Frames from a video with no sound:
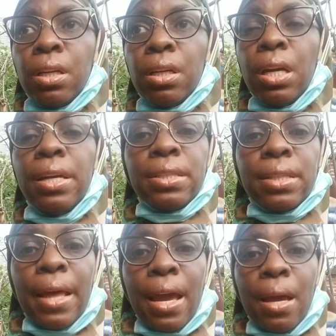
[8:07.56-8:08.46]
In
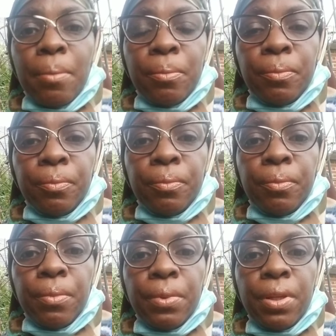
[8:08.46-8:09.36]
Islam,
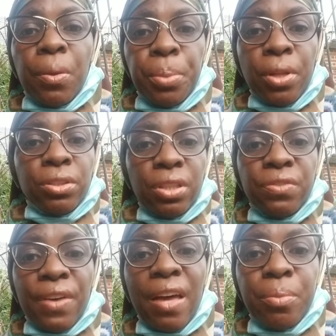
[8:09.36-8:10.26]
there are pillars. There's
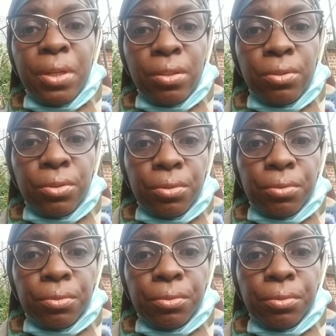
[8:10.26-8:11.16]
5 pillars
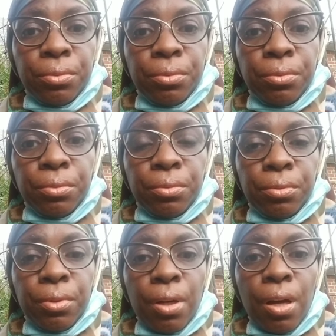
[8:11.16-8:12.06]

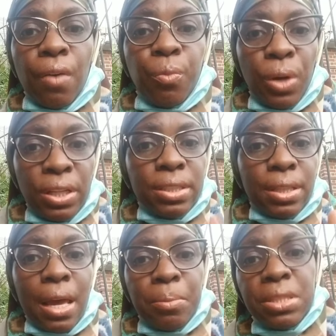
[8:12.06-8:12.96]
of what
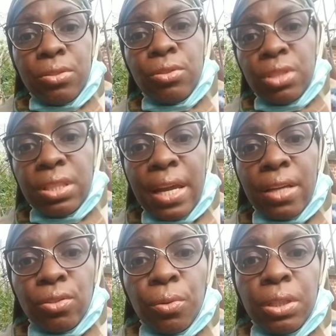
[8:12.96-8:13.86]
Islam
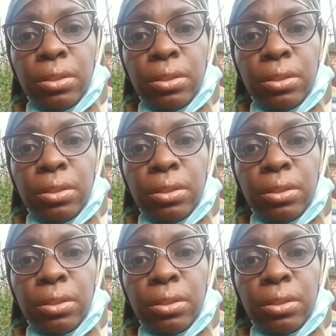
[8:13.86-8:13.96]
stands on.